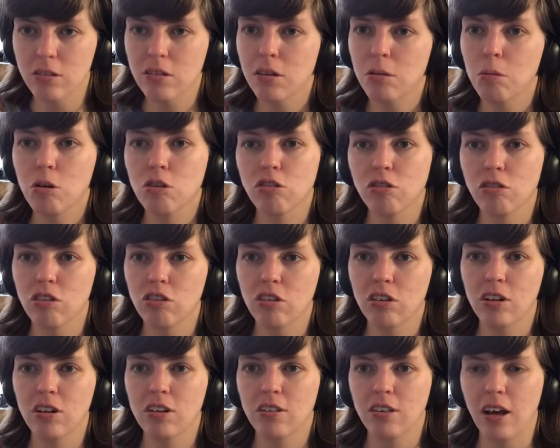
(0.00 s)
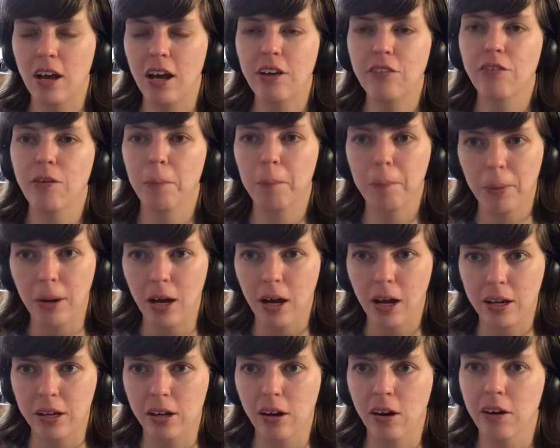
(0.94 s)
It was originally designed for Ba
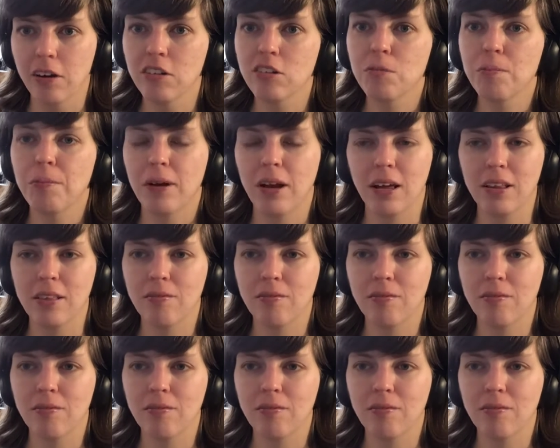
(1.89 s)
Yarns, but